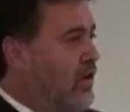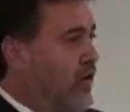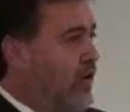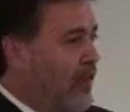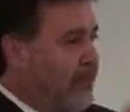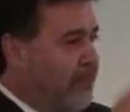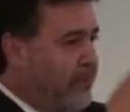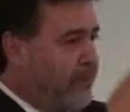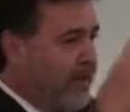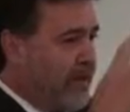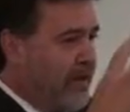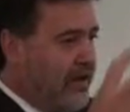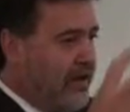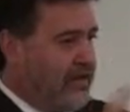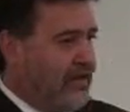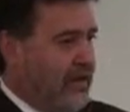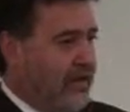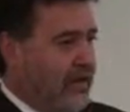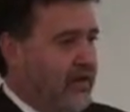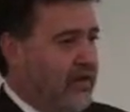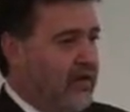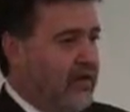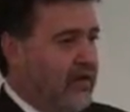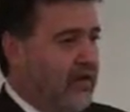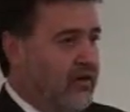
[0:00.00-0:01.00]
a
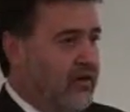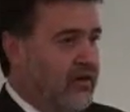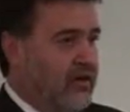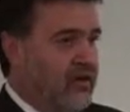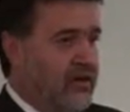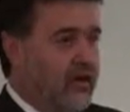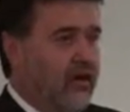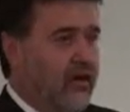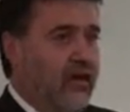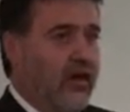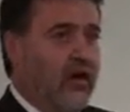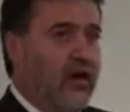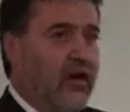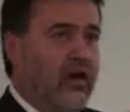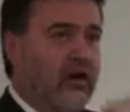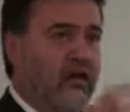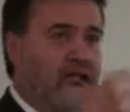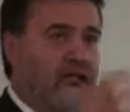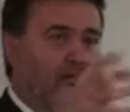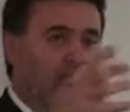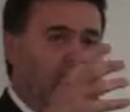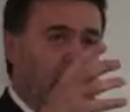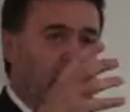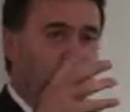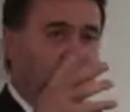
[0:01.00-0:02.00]
period
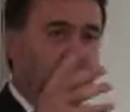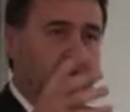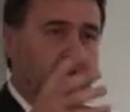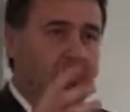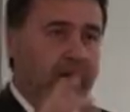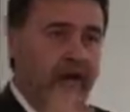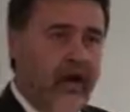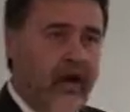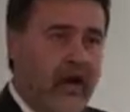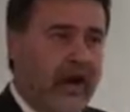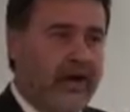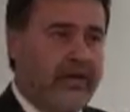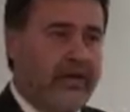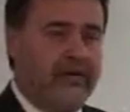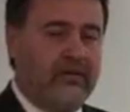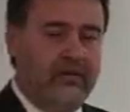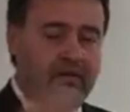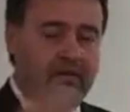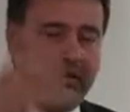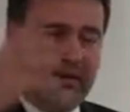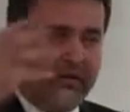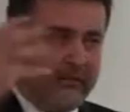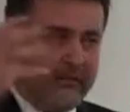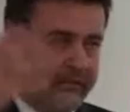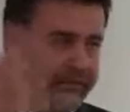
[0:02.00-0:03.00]
of
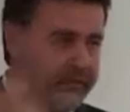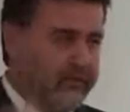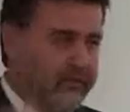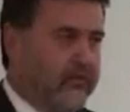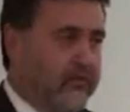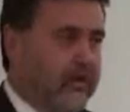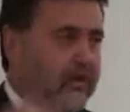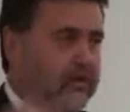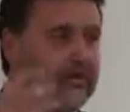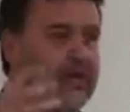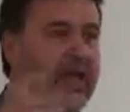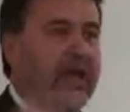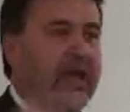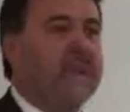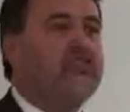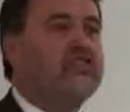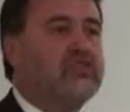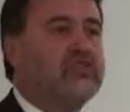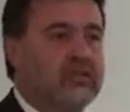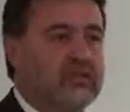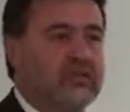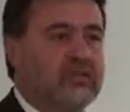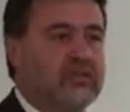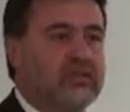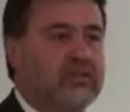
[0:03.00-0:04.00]
heightened
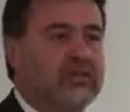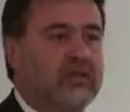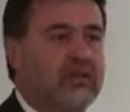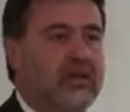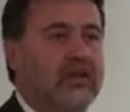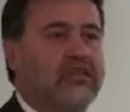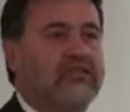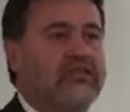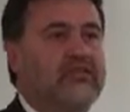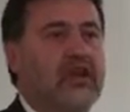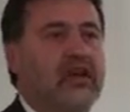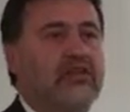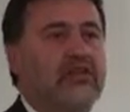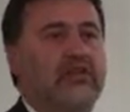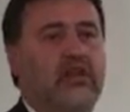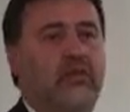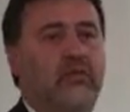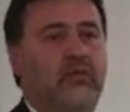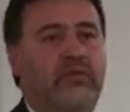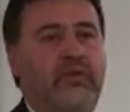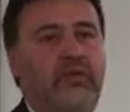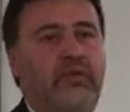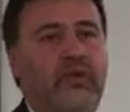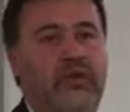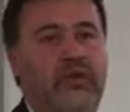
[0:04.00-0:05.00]
tensions associated with